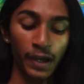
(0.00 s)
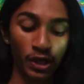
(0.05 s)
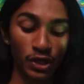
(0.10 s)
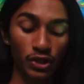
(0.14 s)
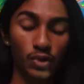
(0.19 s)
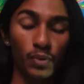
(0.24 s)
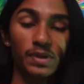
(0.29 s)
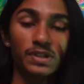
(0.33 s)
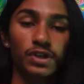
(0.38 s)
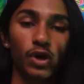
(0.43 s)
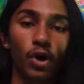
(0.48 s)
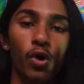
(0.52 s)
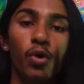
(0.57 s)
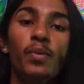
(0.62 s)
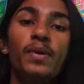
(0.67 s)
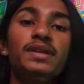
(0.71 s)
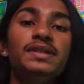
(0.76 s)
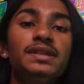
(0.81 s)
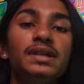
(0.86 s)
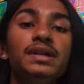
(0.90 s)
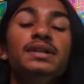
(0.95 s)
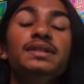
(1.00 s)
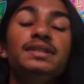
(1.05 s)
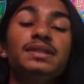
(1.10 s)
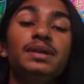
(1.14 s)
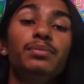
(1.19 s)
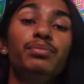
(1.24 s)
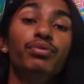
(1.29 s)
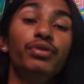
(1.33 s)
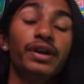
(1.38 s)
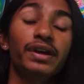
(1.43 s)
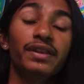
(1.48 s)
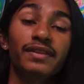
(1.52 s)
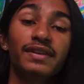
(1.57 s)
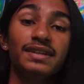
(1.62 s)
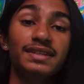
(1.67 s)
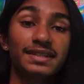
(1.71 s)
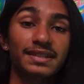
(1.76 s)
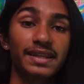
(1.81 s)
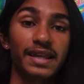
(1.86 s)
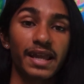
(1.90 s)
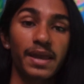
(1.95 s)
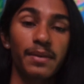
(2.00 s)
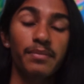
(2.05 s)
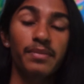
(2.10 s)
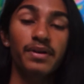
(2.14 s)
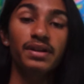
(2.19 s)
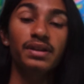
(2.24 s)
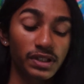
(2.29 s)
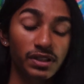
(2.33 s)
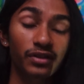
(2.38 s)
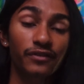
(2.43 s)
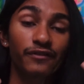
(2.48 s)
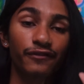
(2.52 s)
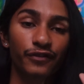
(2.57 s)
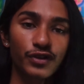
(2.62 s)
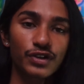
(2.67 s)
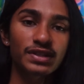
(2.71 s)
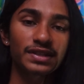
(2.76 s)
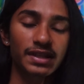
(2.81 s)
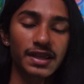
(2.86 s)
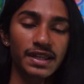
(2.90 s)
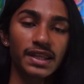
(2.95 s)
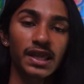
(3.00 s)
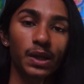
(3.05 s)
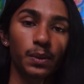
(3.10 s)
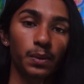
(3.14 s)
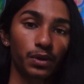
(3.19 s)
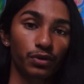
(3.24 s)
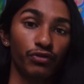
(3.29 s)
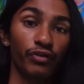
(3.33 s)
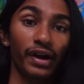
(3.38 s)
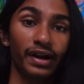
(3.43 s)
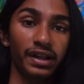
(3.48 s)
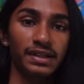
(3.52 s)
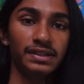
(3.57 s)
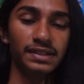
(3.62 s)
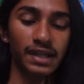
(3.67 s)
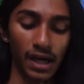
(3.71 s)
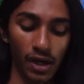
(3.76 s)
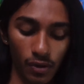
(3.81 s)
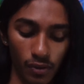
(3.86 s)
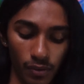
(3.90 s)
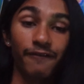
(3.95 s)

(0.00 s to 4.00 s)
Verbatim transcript: So it's always good to bring this statement. Then the first thing that we're writing down.